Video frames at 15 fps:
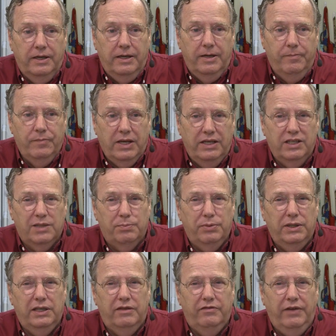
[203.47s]
And it's
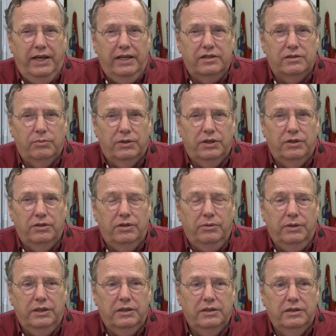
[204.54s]
pretty advanced what they're
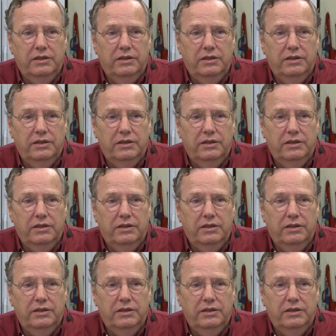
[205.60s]
doing.